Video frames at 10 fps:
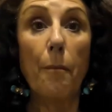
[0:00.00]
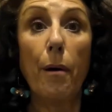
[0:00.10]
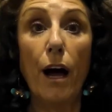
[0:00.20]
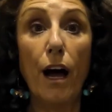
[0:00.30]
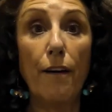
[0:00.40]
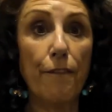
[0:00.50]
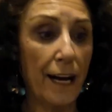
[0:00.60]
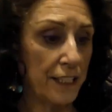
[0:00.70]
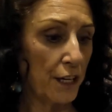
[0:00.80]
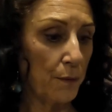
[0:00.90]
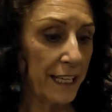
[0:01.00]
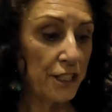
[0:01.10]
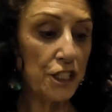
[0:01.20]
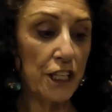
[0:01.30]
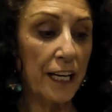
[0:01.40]
Perfect, don't need
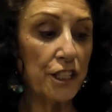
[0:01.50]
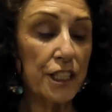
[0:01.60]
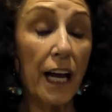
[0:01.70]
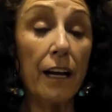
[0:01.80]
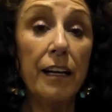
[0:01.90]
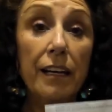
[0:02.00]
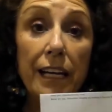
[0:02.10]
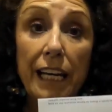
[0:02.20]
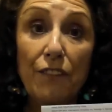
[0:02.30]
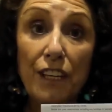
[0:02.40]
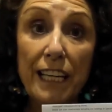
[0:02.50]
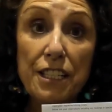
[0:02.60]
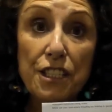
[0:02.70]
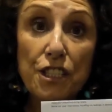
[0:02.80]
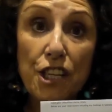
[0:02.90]
to change that. If you
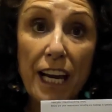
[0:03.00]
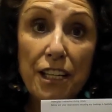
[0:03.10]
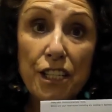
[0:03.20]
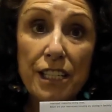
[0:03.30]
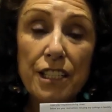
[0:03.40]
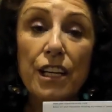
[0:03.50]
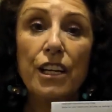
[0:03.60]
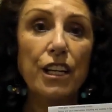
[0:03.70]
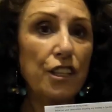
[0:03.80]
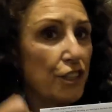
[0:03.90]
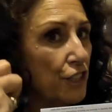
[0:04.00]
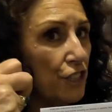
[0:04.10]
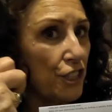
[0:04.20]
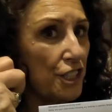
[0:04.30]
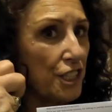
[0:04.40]
needed to change it,
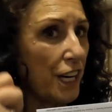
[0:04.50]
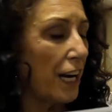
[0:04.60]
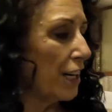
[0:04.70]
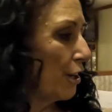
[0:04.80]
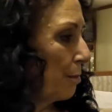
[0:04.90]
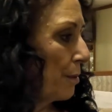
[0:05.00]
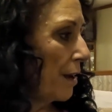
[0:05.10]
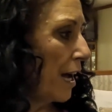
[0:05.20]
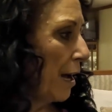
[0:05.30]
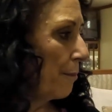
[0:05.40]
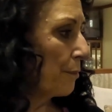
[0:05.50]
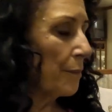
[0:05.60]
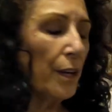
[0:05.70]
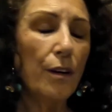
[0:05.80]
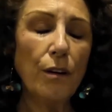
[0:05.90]
just dial up
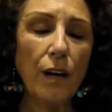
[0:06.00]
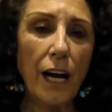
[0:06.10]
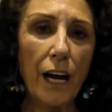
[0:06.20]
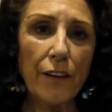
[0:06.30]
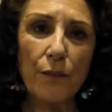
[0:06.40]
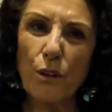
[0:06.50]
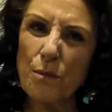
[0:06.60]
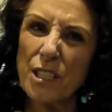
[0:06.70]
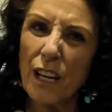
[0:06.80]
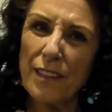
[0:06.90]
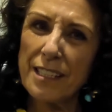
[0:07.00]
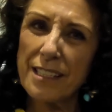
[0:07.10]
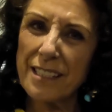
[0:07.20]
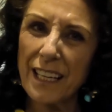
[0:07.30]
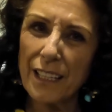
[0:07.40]
the room service.
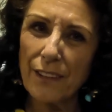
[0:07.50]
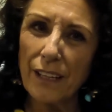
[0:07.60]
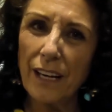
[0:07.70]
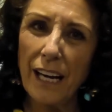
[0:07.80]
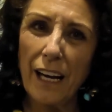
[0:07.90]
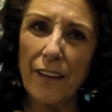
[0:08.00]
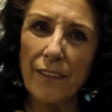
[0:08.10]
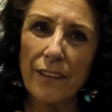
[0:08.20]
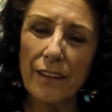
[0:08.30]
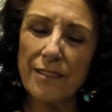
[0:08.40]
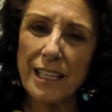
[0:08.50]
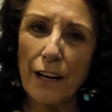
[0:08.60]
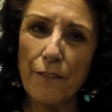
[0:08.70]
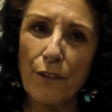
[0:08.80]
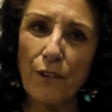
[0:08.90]
There's kind of the
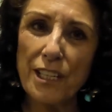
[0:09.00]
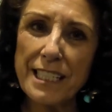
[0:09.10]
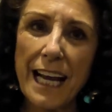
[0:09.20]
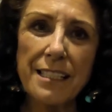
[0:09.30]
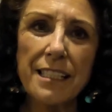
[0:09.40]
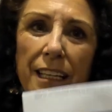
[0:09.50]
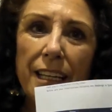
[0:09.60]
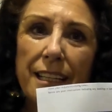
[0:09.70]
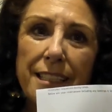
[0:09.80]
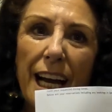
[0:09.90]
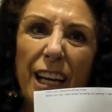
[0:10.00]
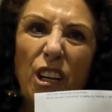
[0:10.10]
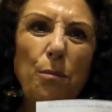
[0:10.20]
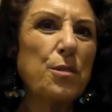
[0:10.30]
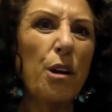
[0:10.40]
telephone on your desk. Dial
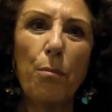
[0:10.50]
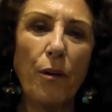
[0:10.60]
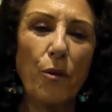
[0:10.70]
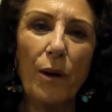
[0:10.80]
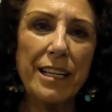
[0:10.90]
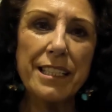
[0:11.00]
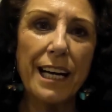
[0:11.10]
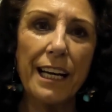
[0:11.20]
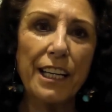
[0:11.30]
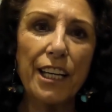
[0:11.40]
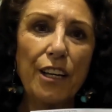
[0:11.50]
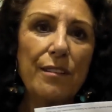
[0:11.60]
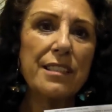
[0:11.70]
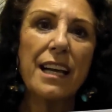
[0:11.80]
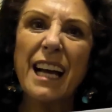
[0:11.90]
up, don't bother waiting in any
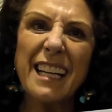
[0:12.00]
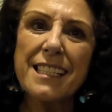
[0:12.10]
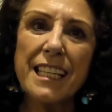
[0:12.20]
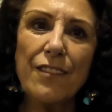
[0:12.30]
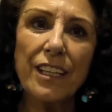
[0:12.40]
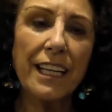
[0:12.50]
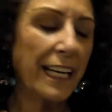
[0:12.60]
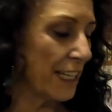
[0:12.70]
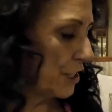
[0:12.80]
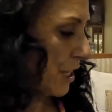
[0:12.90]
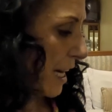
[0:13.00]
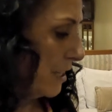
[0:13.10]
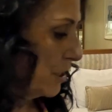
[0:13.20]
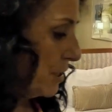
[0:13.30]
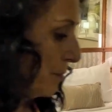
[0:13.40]
queues, and see if you can get it
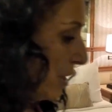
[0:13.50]
changed.